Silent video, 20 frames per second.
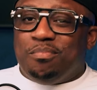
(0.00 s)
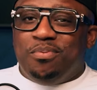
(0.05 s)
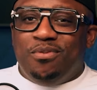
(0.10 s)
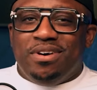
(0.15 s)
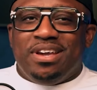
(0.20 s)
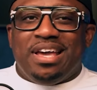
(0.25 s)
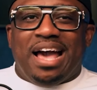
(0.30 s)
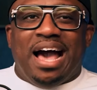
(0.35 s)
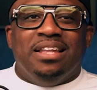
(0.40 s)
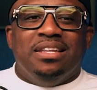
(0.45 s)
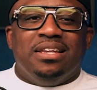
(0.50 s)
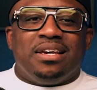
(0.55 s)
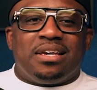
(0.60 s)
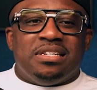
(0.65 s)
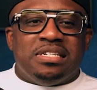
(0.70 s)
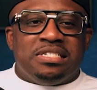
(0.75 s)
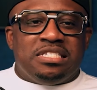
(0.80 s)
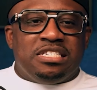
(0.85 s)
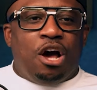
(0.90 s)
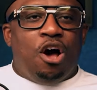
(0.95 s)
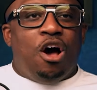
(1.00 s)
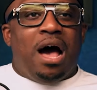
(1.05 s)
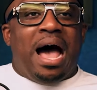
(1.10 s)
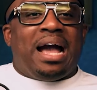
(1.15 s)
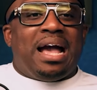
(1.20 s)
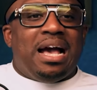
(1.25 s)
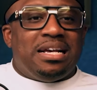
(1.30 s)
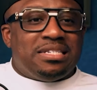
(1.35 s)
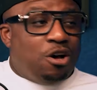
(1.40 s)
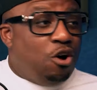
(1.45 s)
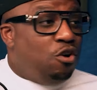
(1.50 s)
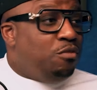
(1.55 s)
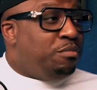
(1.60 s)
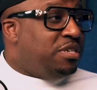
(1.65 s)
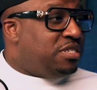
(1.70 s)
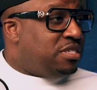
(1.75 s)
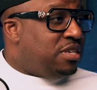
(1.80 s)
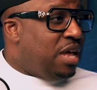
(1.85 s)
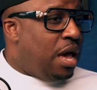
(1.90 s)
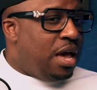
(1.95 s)
point, I got
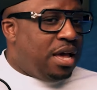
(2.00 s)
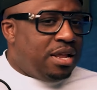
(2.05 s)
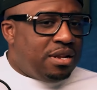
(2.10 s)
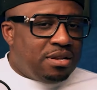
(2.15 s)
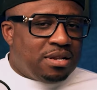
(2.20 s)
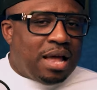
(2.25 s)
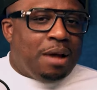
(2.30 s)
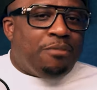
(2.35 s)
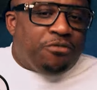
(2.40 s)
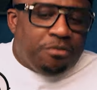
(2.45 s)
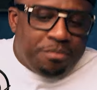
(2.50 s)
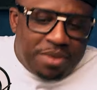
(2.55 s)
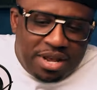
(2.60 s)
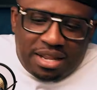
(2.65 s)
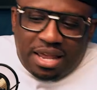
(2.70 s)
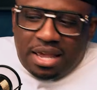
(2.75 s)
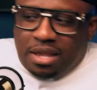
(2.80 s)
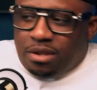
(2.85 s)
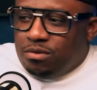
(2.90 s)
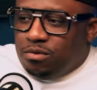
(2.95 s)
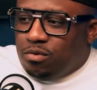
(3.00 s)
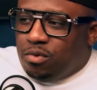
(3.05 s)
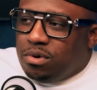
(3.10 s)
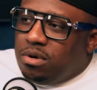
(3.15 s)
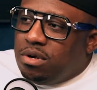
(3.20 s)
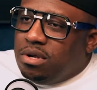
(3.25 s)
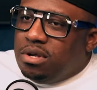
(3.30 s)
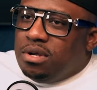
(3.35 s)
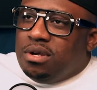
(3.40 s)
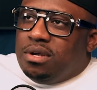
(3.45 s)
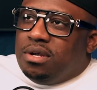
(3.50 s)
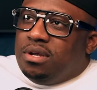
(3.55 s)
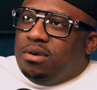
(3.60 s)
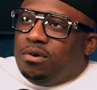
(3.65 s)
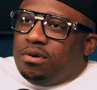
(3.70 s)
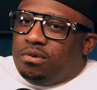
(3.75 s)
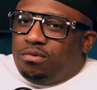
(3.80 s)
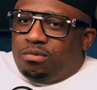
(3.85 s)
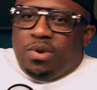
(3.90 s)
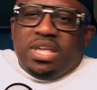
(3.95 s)
homies that I'm from LA. Mm-hmm.
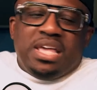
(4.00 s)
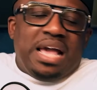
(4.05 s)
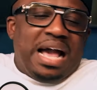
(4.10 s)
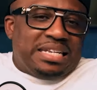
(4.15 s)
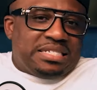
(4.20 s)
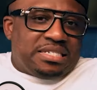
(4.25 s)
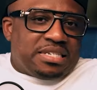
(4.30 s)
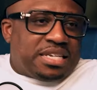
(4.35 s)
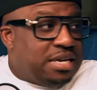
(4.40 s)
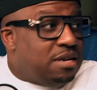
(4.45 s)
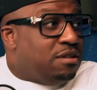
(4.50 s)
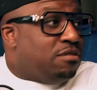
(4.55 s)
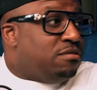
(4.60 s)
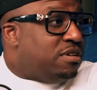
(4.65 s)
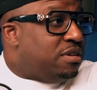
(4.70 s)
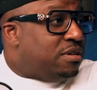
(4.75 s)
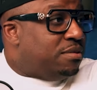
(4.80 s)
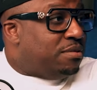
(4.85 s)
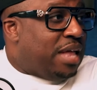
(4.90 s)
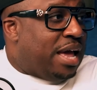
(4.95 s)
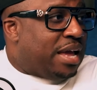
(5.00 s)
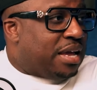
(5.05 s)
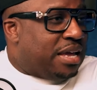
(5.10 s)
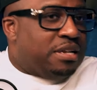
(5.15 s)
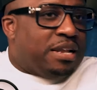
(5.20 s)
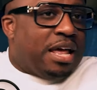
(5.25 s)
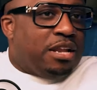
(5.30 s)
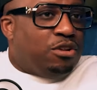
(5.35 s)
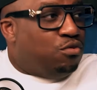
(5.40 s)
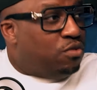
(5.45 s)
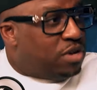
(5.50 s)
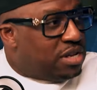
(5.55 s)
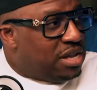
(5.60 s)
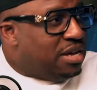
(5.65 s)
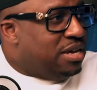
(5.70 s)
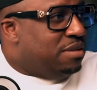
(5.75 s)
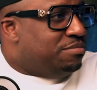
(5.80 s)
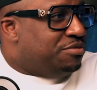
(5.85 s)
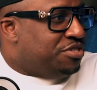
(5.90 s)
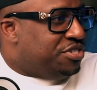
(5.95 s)
We got security that do
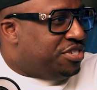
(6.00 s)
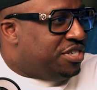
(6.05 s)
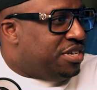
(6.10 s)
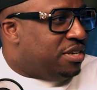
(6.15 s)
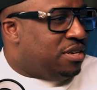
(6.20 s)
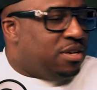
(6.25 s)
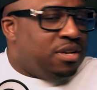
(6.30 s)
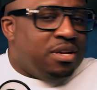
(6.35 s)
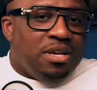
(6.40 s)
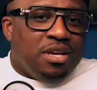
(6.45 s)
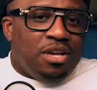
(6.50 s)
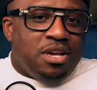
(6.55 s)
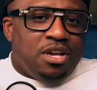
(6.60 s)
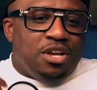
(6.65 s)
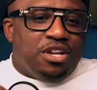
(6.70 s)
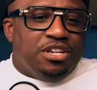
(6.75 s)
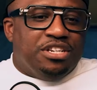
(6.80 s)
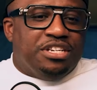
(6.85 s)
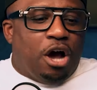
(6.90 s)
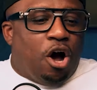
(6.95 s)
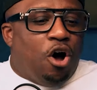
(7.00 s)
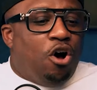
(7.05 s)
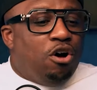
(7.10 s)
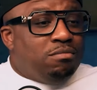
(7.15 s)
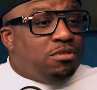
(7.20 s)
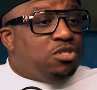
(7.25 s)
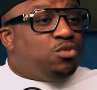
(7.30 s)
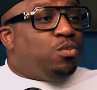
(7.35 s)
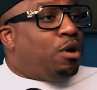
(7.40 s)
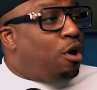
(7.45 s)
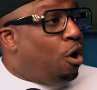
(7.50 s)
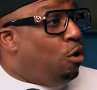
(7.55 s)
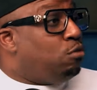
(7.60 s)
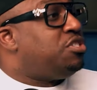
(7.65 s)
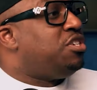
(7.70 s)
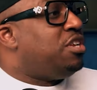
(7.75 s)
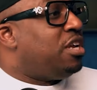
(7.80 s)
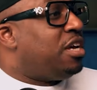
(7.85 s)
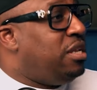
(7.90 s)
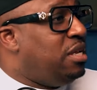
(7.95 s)
clubs and shit. Mm-hmm. The homies would go
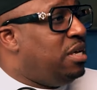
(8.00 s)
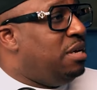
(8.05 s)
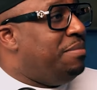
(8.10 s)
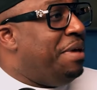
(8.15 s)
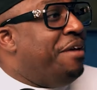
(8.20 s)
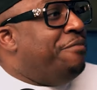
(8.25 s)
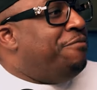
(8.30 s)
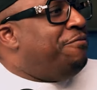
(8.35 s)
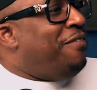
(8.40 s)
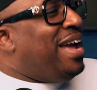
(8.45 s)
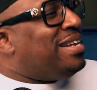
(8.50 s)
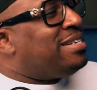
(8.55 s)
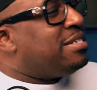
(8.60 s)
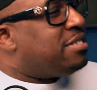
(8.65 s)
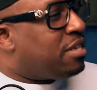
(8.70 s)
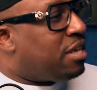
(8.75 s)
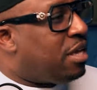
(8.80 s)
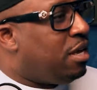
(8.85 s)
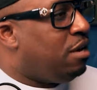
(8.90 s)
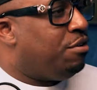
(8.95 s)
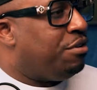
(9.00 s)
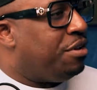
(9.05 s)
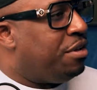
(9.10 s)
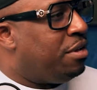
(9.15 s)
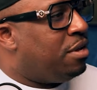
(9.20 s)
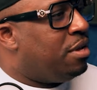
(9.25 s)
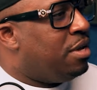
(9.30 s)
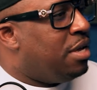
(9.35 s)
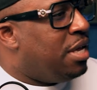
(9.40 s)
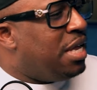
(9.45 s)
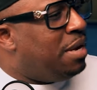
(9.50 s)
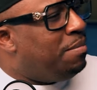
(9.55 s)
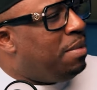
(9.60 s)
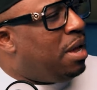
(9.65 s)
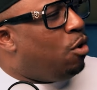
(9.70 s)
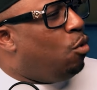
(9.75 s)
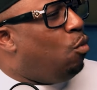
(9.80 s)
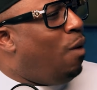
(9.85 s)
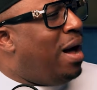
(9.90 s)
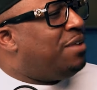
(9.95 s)
to the club and fight the security, and I'm
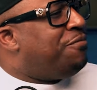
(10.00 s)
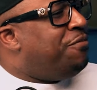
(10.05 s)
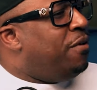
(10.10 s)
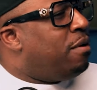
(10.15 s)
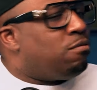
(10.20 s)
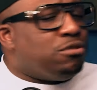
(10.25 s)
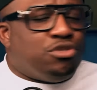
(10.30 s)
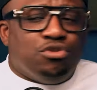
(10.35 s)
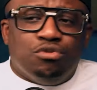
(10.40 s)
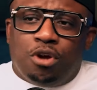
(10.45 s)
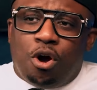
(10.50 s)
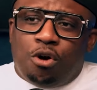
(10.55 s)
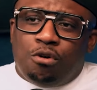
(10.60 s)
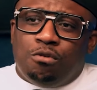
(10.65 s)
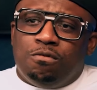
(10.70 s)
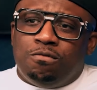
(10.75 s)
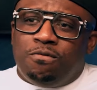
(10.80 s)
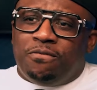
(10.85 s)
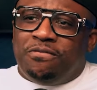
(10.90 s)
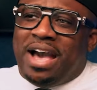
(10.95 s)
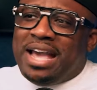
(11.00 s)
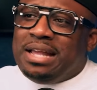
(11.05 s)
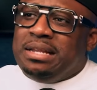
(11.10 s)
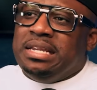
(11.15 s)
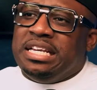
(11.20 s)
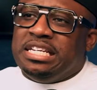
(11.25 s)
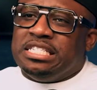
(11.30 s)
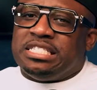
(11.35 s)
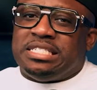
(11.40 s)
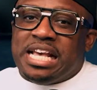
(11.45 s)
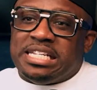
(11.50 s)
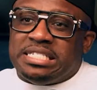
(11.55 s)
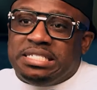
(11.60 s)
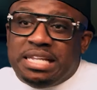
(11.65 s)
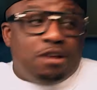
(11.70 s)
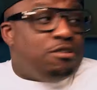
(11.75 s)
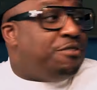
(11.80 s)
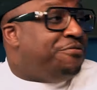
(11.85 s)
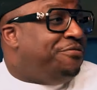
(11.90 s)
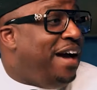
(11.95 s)
like, why the fuck would you go fight niggas that's
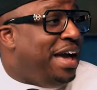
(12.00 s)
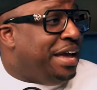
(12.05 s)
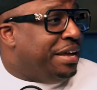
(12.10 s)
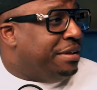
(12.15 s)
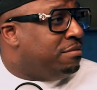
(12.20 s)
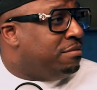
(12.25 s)
there to fight?